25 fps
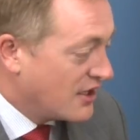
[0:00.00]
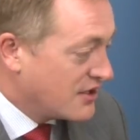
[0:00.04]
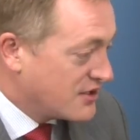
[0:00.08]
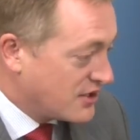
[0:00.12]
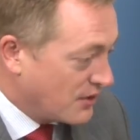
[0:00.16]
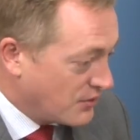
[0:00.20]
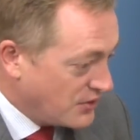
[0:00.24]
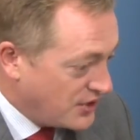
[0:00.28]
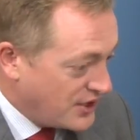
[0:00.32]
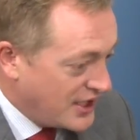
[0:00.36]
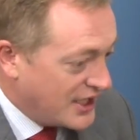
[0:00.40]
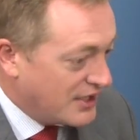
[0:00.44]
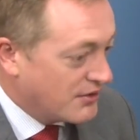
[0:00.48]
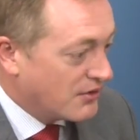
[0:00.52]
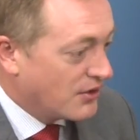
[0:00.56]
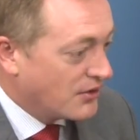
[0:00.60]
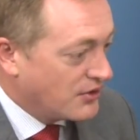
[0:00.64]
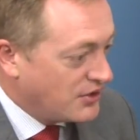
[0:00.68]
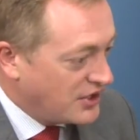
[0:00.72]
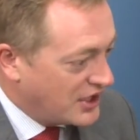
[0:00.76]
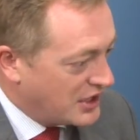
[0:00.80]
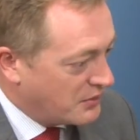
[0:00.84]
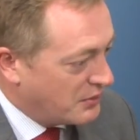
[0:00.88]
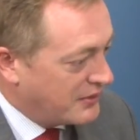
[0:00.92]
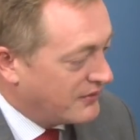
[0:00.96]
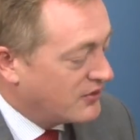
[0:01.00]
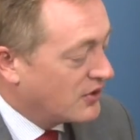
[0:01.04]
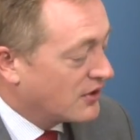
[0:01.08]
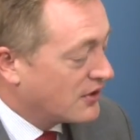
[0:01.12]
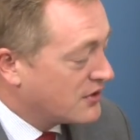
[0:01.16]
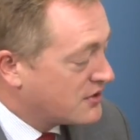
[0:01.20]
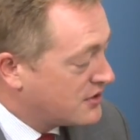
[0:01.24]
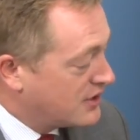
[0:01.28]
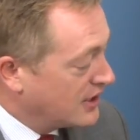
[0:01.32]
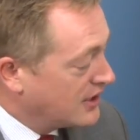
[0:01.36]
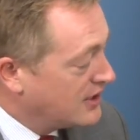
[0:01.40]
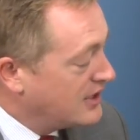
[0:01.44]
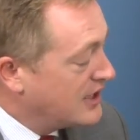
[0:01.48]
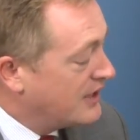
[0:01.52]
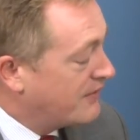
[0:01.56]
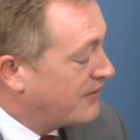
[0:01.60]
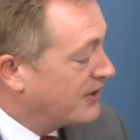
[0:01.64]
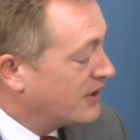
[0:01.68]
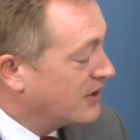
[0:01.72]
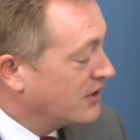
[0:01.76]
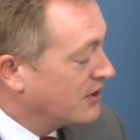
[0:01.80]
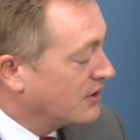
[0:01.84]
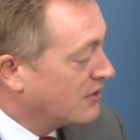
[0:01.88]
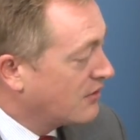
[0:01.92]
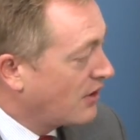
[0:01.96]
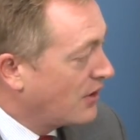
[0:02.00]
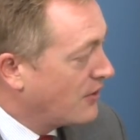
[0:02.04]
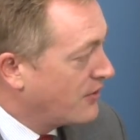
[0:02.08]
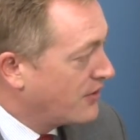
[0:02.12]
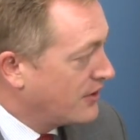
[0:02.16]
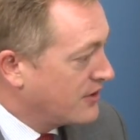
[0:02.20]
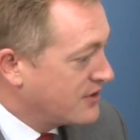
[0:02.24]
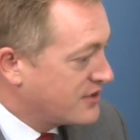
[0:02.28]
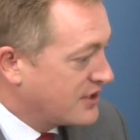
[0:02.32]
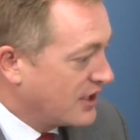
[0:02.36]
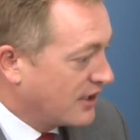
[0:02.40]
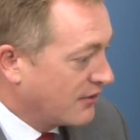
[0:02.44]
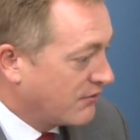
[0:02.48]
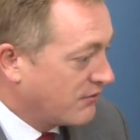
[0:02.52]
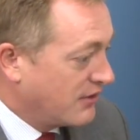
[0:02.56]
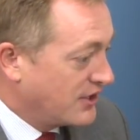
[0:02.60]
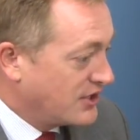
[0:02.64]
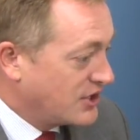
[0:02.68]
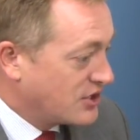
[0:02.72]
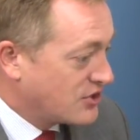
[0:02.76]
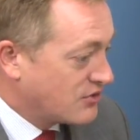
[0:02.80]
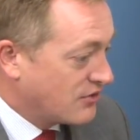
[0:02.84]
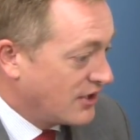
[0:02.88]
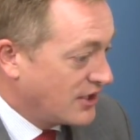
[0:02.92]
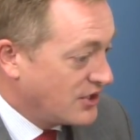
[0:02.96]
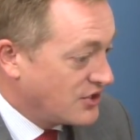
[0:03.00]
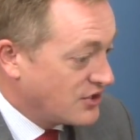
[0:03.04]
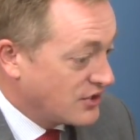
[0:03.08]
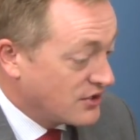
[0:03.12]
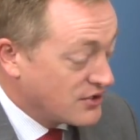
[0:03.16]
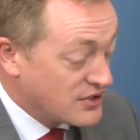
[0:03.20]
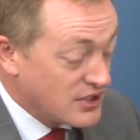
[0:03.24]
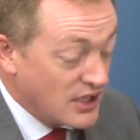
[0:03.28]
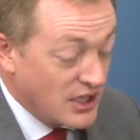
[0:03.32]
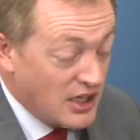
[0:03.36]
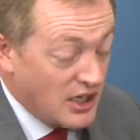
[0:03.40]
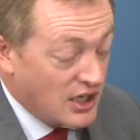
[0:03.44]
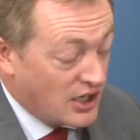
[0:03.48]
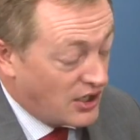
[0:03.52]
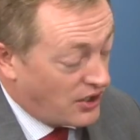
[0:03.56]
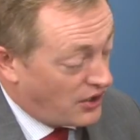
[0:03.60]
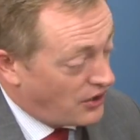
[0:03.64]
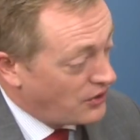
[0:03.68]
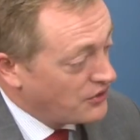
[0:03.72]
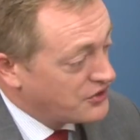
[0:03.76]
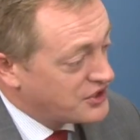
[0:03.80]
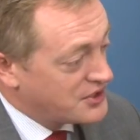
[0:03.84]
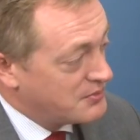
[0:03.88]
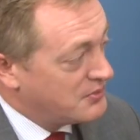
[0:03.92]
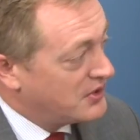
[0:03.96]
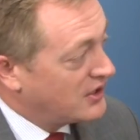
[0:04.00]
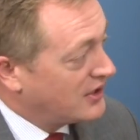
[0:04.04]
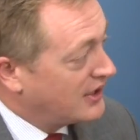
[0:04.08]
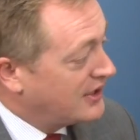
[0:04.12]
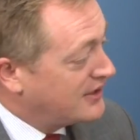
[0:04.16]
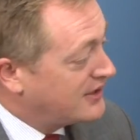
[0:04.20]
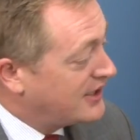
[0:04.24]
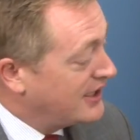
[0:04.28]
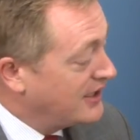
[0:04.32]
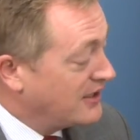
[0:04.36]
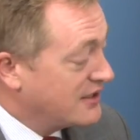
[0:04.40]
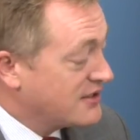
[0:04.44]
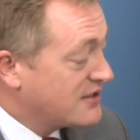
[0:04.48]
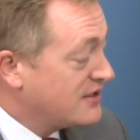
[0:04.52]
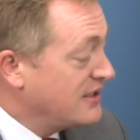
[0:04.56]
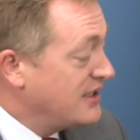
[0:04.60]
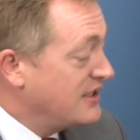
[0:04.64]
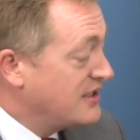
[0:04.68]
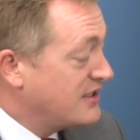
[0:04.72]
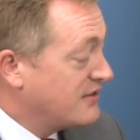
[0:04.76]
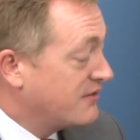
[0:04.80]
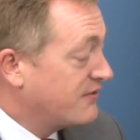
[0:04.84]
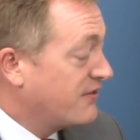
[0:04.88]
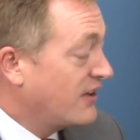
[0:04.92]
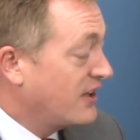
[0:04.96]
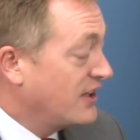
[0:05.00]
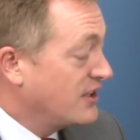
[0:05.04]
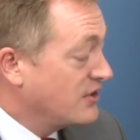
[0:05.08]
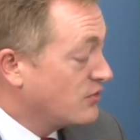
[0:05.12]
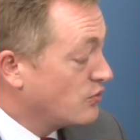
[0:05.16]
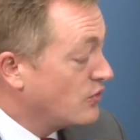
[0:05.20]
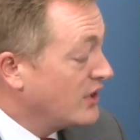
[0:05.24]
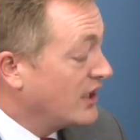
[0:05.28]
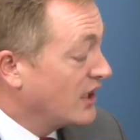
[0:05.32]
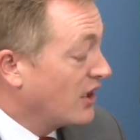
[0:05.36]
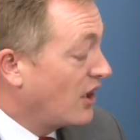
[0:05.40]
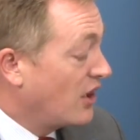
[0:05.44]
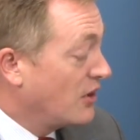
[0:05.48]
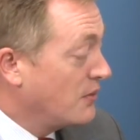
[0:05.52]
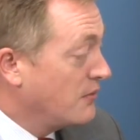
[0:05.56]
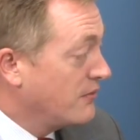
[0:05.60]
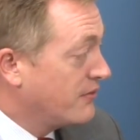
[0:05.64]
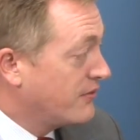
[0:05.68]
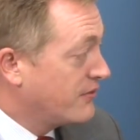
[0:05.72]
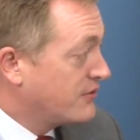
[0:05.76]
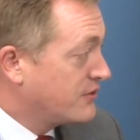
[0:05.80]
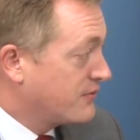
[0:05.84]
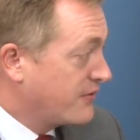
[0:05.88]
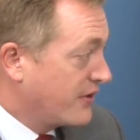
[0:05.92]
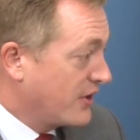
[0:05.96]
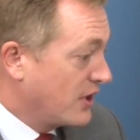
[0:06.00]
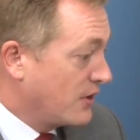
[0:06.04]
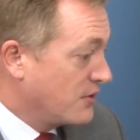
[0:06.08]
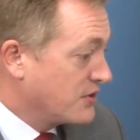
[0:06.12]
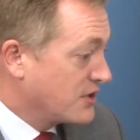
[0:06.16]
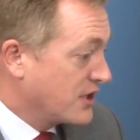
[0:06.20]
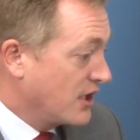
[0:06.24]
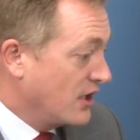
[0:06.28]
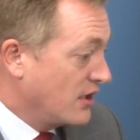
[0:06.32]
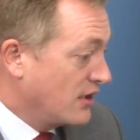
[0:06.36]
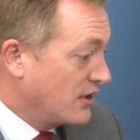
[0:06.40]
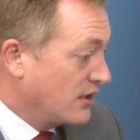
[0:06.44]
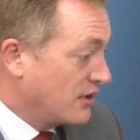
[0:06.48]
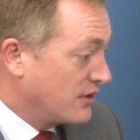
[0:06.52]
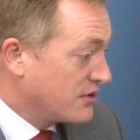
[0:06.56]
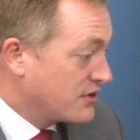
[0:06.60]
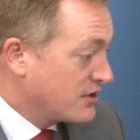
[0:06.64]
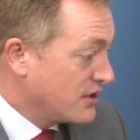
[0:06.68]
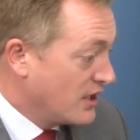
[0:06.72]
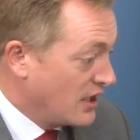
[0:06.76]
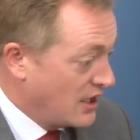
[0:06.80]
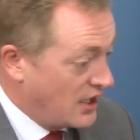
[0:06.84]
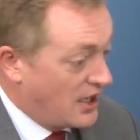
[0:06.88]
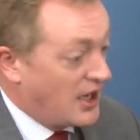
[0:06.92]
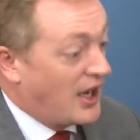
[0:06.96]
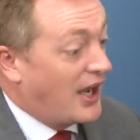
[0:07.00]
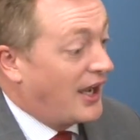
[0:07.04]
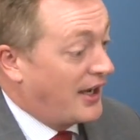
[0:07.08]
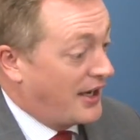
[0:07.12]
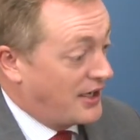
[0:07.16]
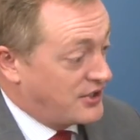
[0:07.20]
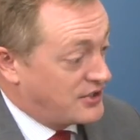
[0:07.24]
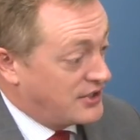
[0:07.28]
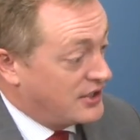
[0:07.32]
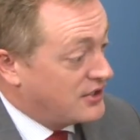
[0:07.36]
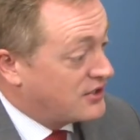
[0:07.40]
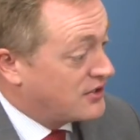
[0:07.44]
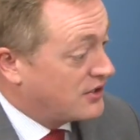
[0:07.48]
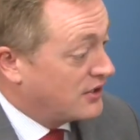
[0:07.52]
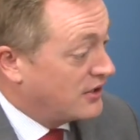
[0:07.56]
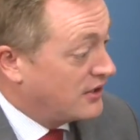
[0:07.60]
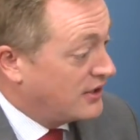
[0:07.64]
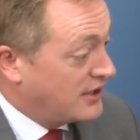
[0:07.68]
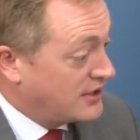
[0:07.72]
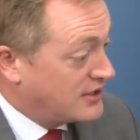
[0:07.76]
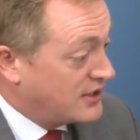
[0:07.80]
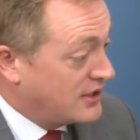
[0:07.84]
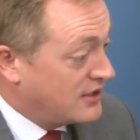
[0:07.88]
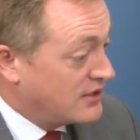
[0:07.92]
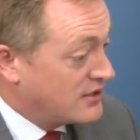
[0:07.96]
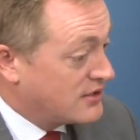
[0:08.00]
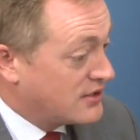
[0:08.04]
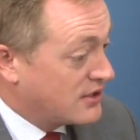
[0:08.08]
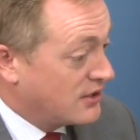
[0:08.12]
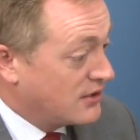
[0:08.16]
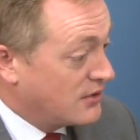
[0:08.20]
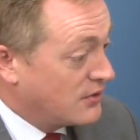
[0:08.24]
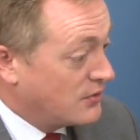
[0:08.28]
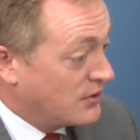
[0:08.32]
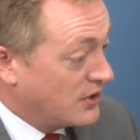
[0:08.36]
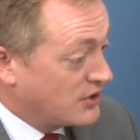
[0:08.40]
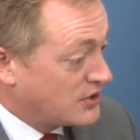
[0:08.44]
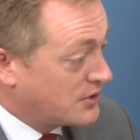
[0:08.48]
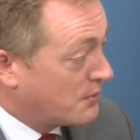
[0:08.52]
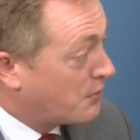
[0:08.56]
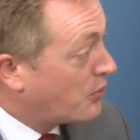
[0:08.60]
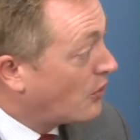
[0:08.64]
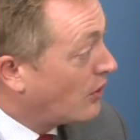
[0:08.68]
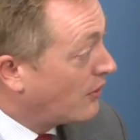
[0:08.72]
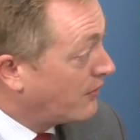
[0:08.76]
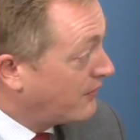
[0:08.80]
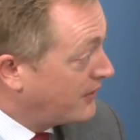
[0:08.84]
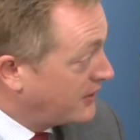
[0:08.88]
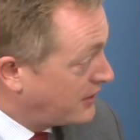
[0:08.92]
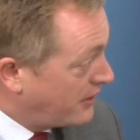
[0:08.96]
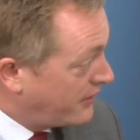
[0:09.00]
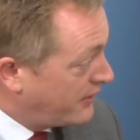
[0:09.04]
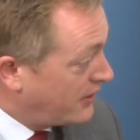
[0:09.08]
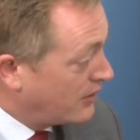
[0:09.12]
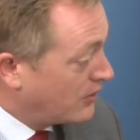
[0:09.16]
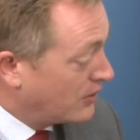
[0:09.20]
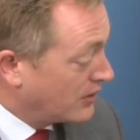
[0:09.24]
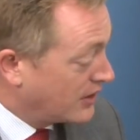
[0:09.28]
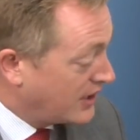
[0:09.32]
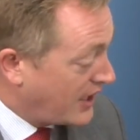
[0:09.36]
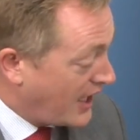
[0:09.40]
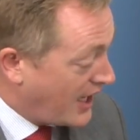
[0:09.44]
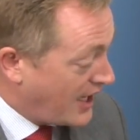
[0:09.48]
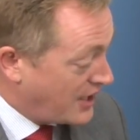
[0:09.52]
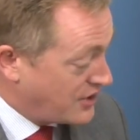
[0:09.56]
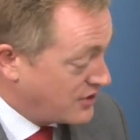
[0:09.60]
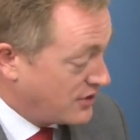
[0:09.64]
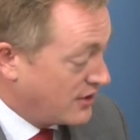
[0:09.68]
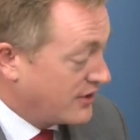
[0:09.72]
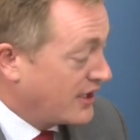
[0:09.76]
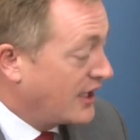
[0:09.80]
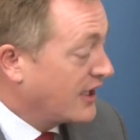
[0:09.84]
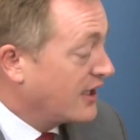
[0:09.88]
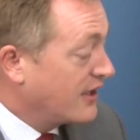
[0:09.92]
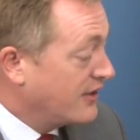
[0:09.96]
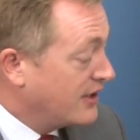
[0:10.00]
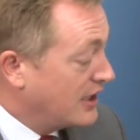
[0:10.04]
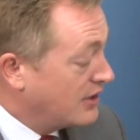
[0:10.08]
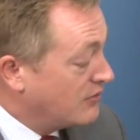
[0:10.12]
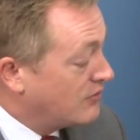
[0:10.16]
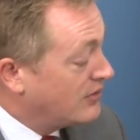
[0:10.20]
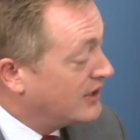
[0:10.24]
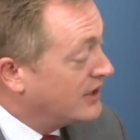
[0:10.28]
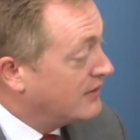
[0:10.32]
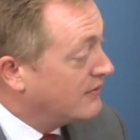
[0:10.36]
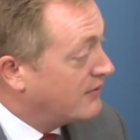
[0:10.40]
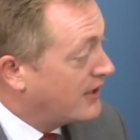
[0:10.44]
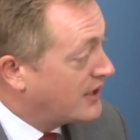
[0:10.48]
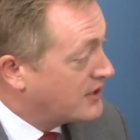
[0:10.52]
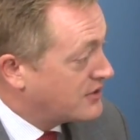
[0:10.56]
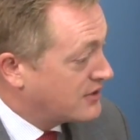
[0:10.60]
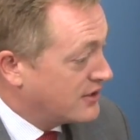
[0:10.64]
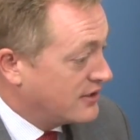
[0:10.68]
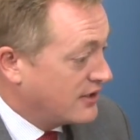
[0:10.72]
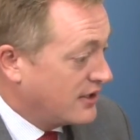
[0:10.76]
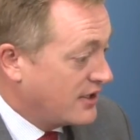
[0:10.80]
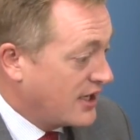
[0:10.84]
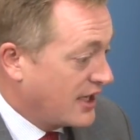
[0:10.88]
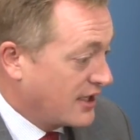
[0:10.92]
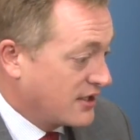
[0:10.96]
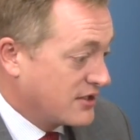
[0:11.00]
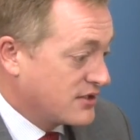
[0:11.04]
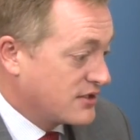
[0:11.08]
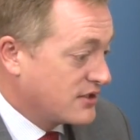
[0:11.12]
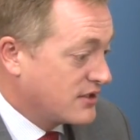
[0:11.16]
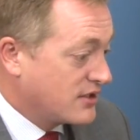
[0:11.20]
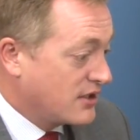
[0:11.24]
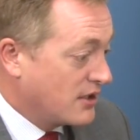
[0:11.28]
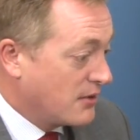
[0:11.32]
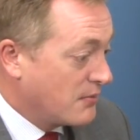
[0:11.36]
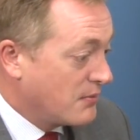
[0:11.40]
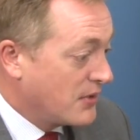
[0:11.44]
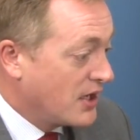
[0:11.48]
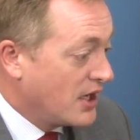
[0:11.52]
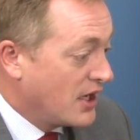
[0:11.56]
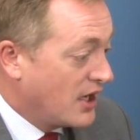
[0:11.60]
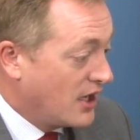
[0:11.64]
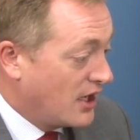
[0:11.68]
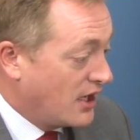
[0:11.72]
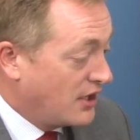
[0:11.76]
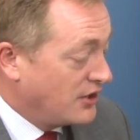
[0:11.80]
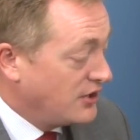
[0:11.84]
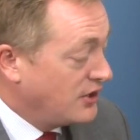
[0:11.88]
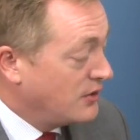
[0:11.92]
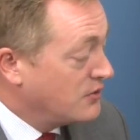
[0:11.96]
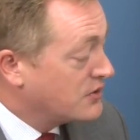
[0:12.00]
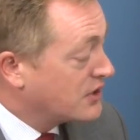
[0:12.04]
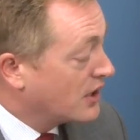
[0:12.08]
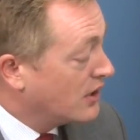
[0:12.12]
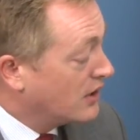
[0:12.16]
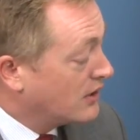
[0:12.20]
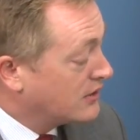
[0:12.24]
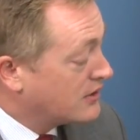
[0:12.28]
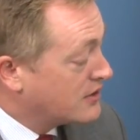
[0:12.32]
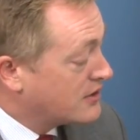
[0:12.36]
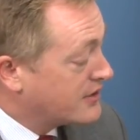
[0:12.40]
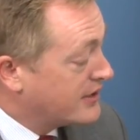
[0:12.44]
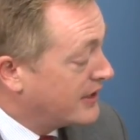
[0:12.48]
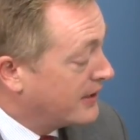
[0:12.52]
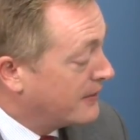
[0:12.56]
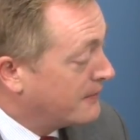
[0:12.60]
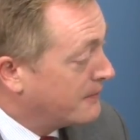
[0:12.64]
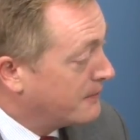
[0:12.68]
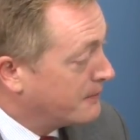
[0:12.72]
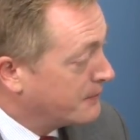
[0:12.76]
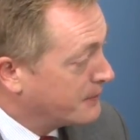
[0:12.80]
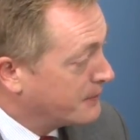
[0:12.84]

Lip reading: So year on year we've got a significant growth in self-registrations. Ultimately, dealers need to find real homes for those cars and actually turn it into profit on cash that they can then reinvest in the next used car to sell.